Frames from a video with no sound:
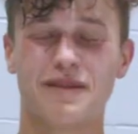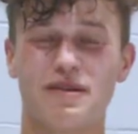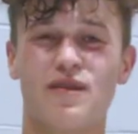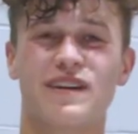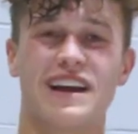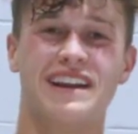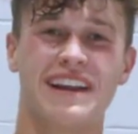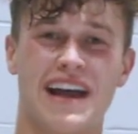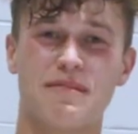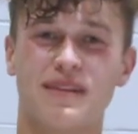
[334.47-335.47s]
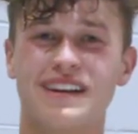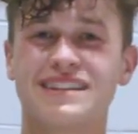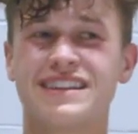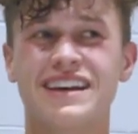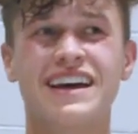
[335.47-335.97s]
We were over at
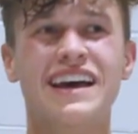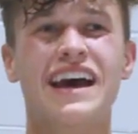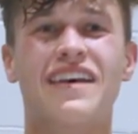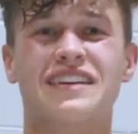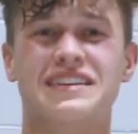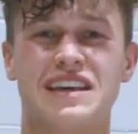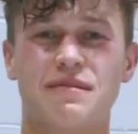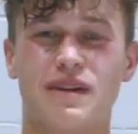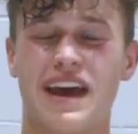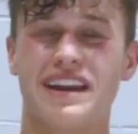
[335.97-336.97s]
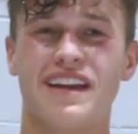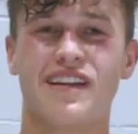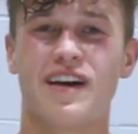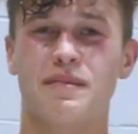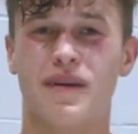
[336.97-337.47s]
Indianapolis, and the team, we did a
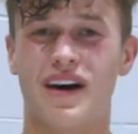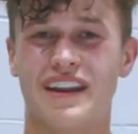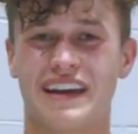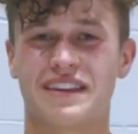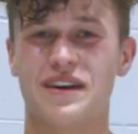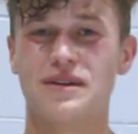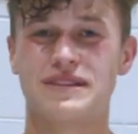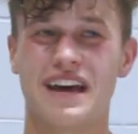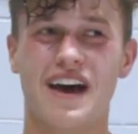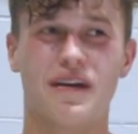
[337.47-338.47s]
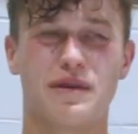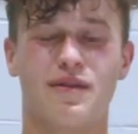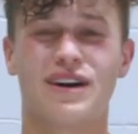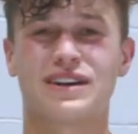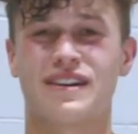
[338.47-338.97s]
lot of bonding at the hotel, and we
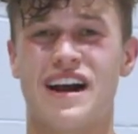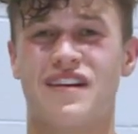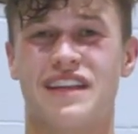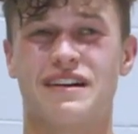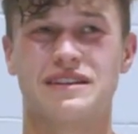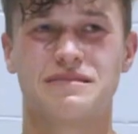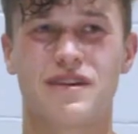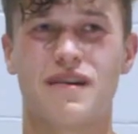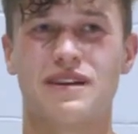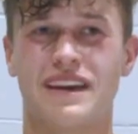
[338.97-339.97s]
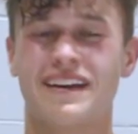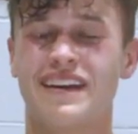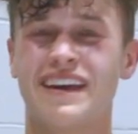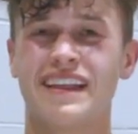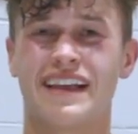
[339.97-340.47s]
walked around, and that was probably
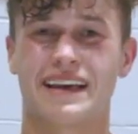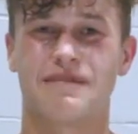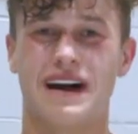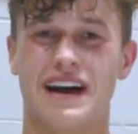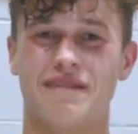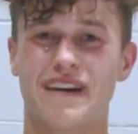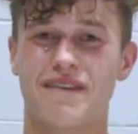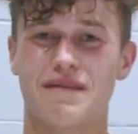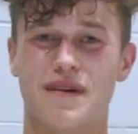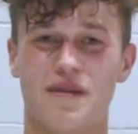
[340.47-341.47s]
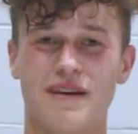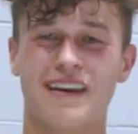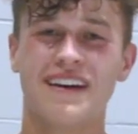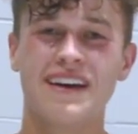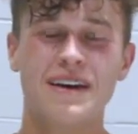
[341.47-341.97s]
like my favorite
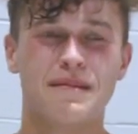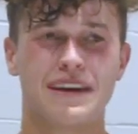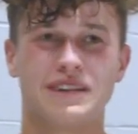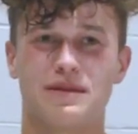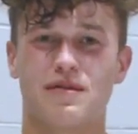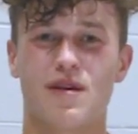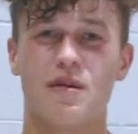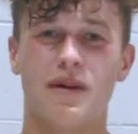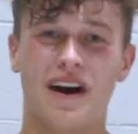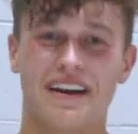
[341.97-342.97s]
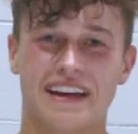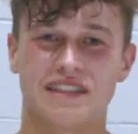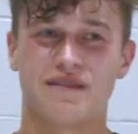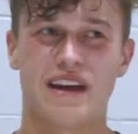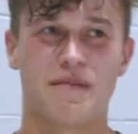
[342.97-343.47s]
moment because we were all bonding
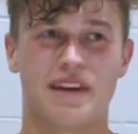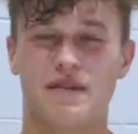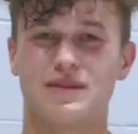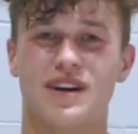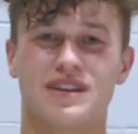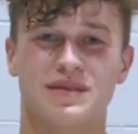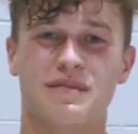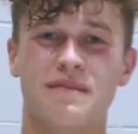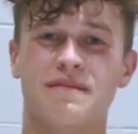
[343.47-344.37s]
as a family, and it was awesome.